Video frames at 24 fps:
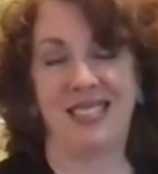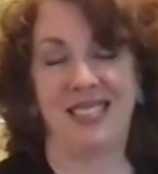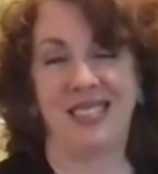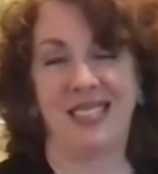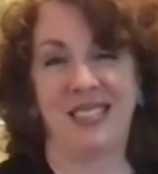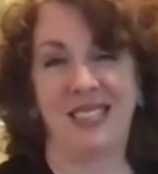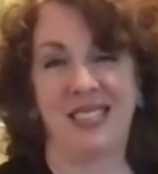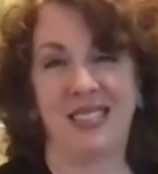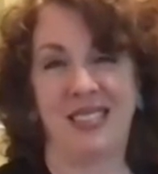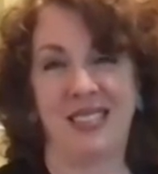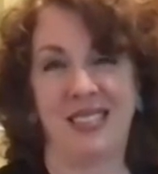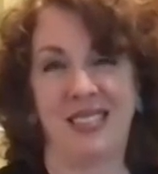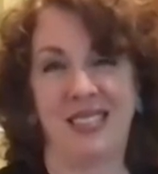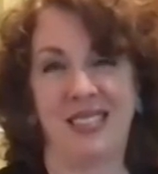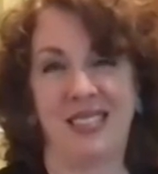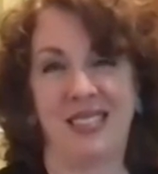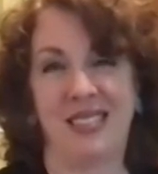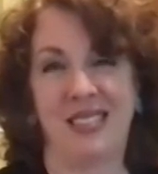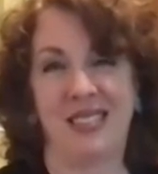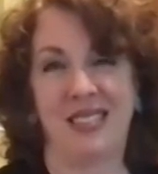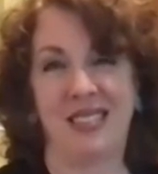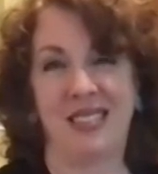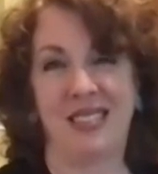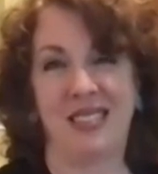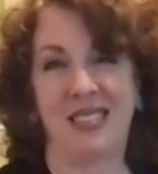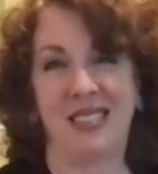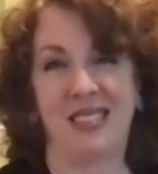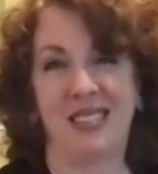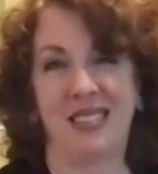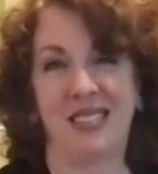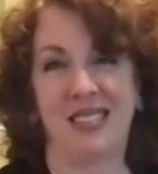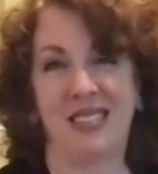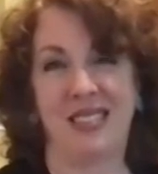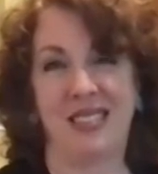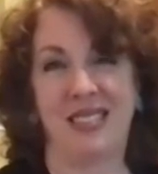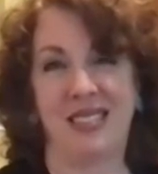
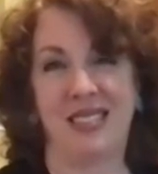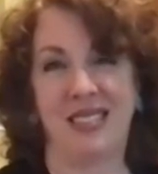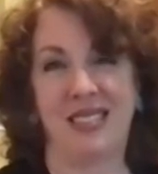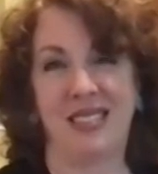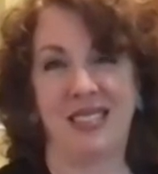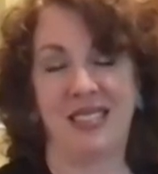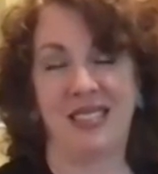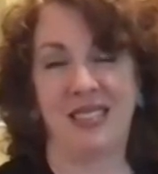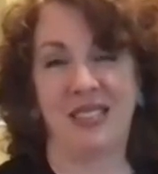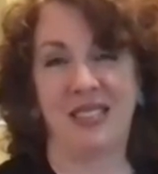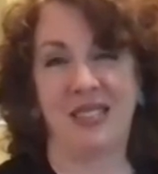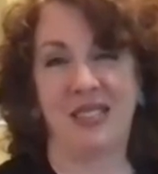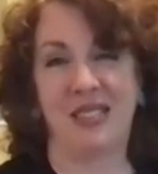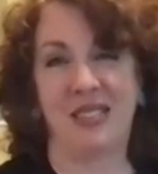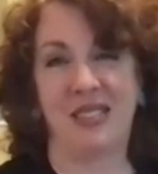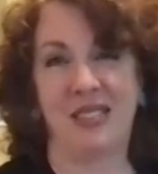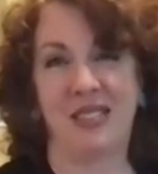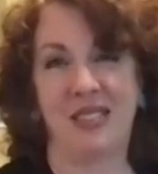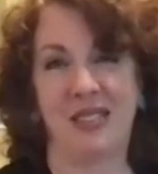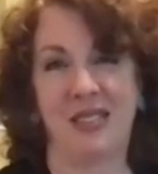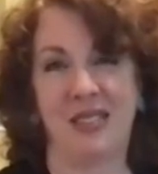[no speech]